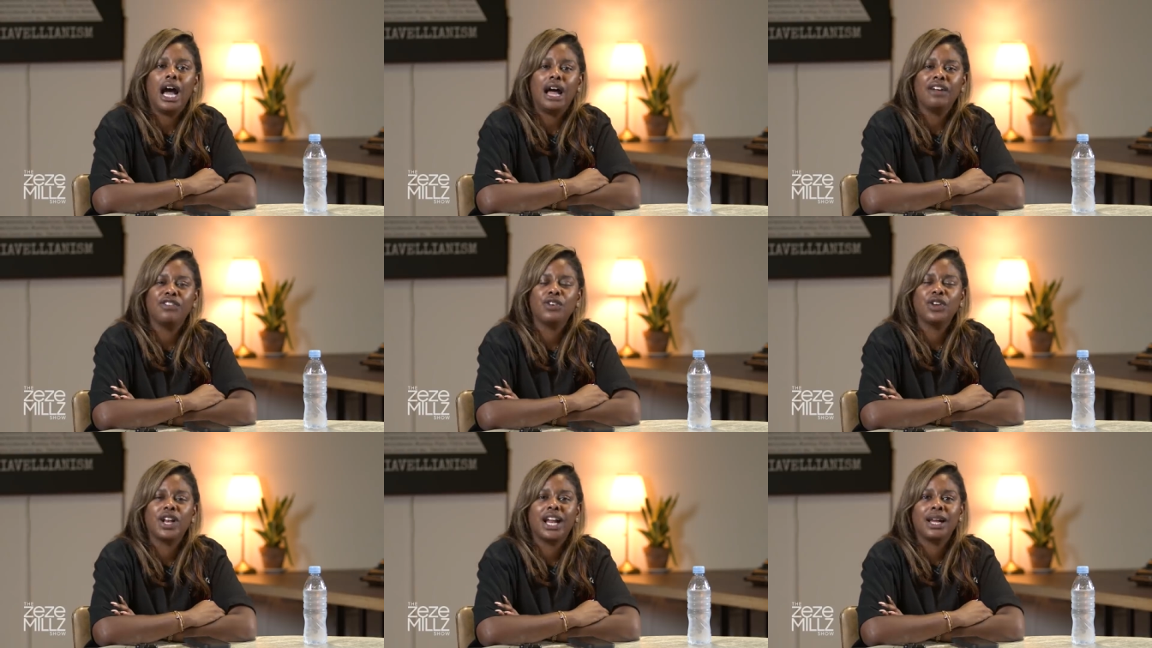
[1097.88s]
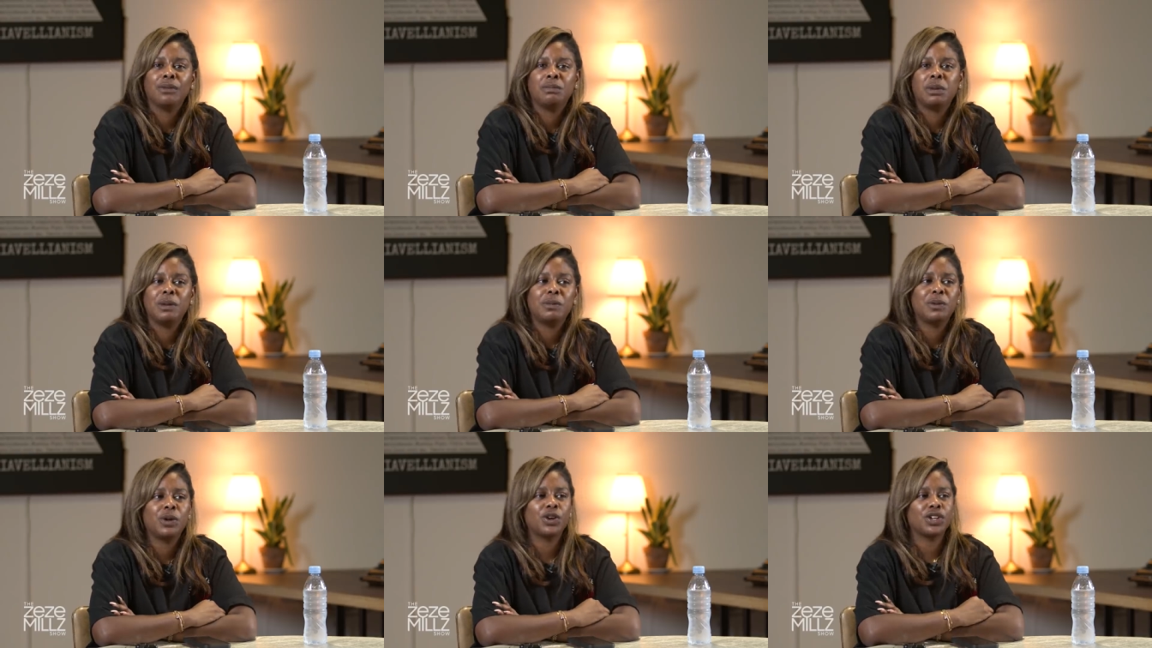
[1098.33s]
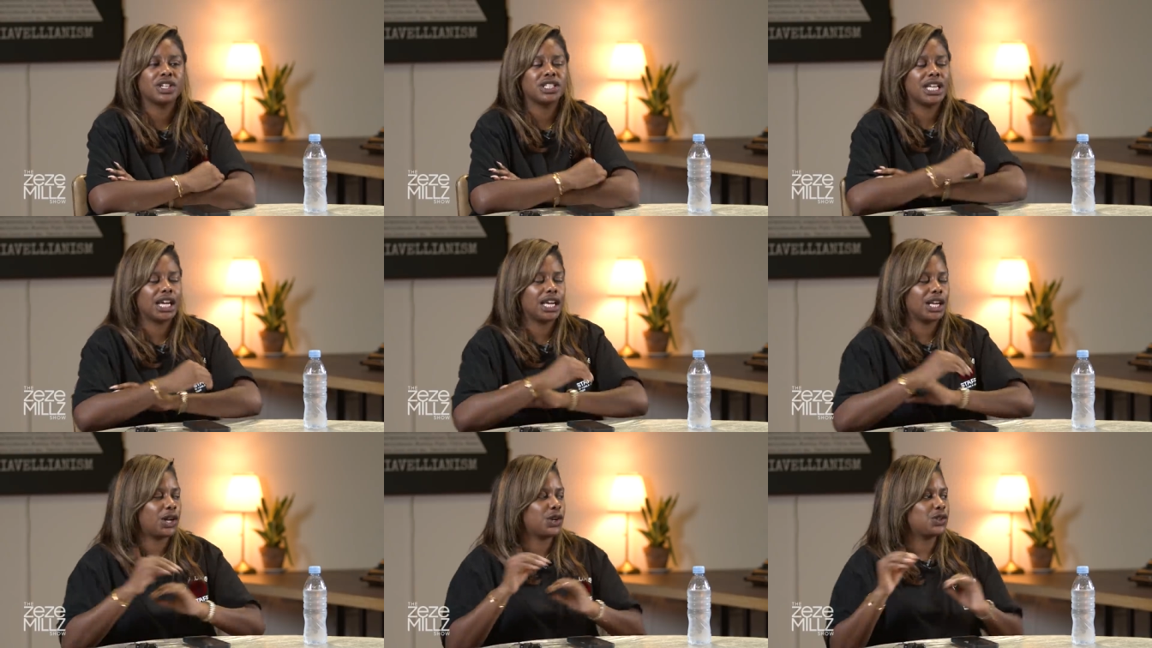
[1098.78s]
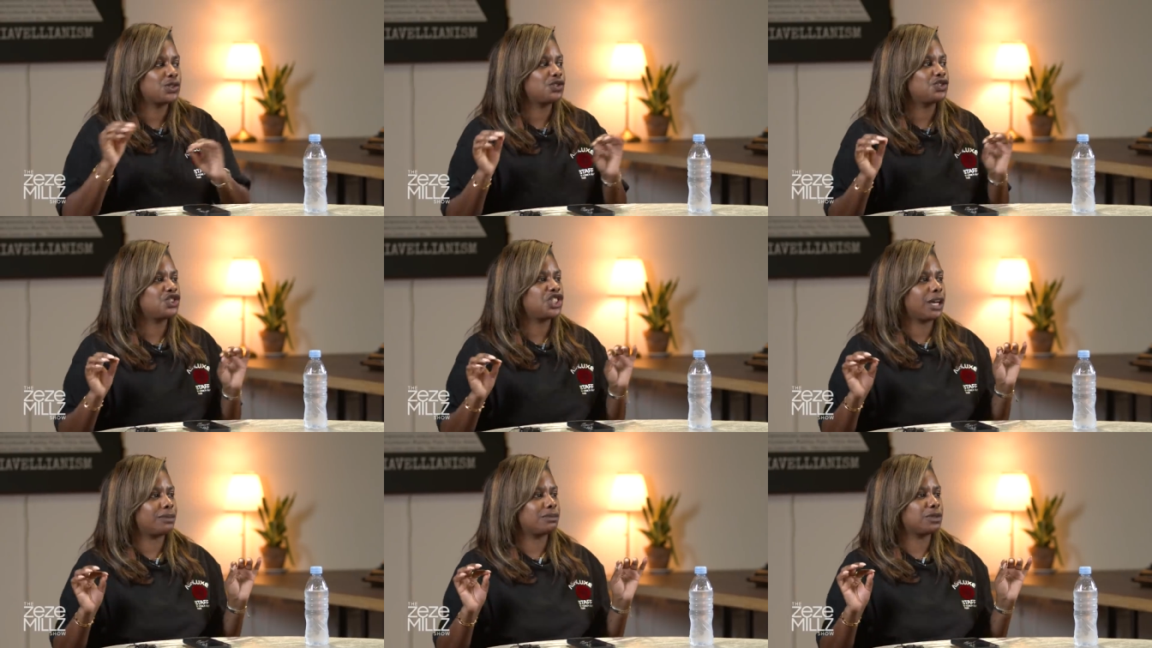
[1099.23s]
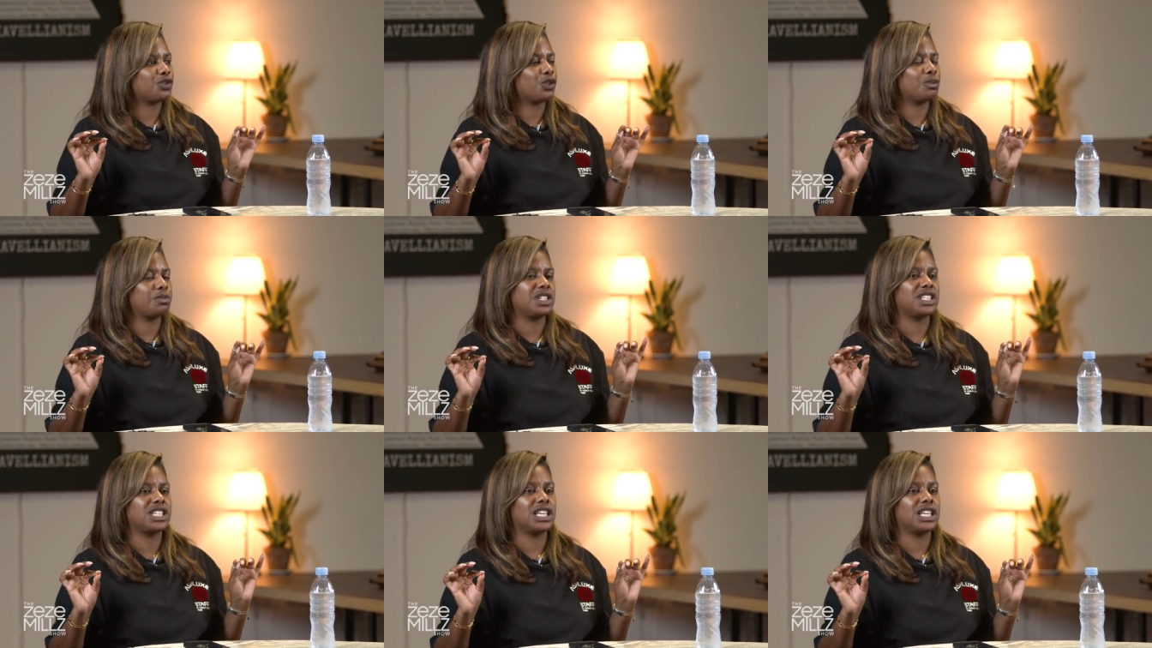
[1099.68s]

I feel like people are going to take loads of gems from